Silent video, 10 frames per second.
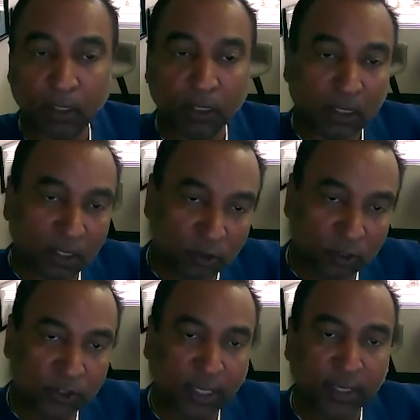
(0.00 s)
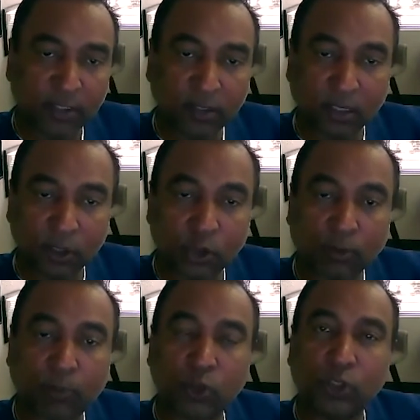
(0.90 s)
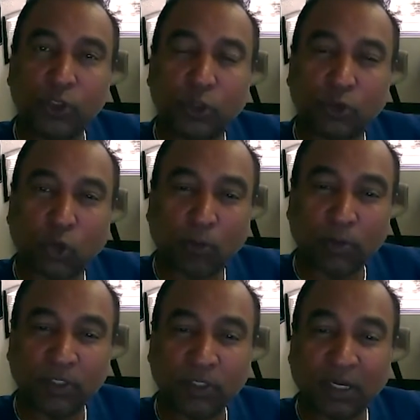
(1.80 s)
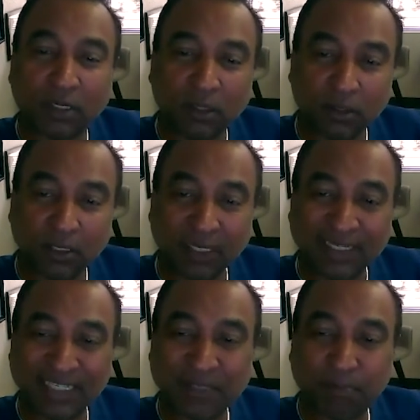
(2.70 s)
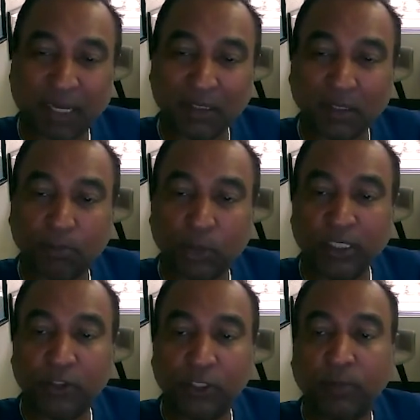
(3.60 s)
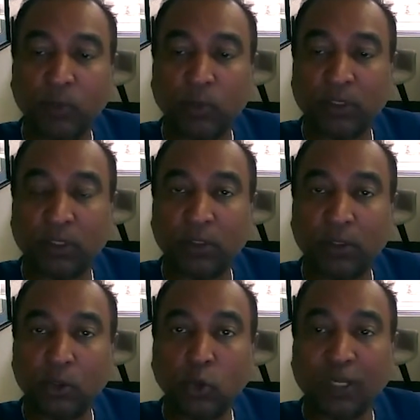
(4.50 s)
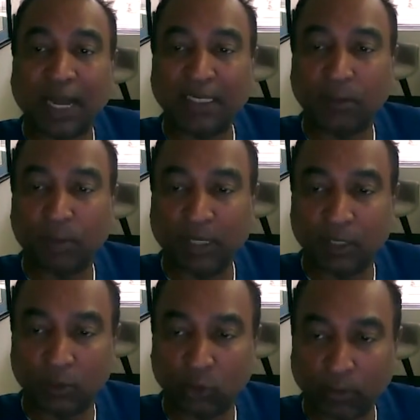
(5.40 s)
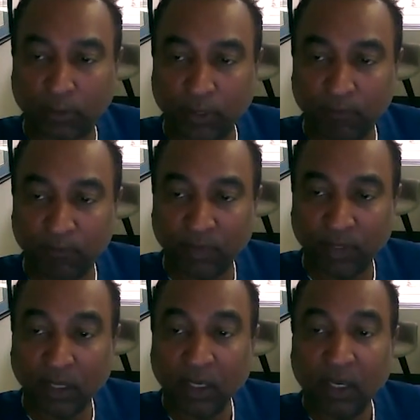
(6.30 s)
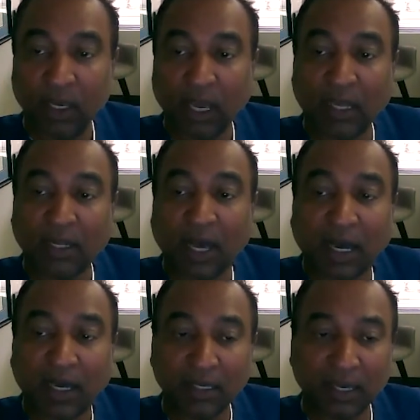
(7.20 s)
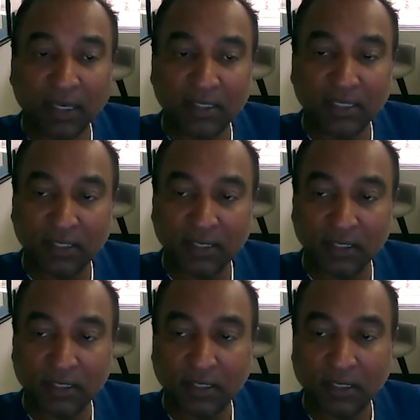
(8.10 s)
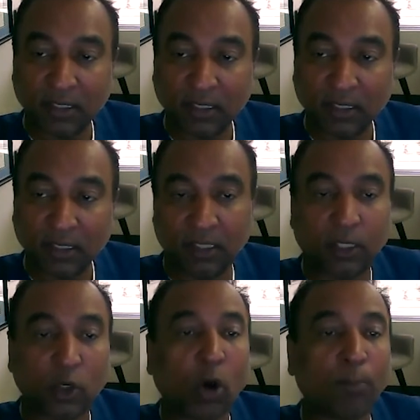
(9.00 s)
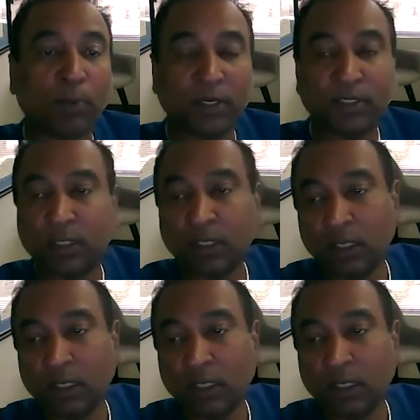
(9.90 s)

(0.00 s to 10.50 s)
In this case, intraprocedural thrombus occurred despite pre-treatment with dual antiplatelet therapy and high ACTs in a complex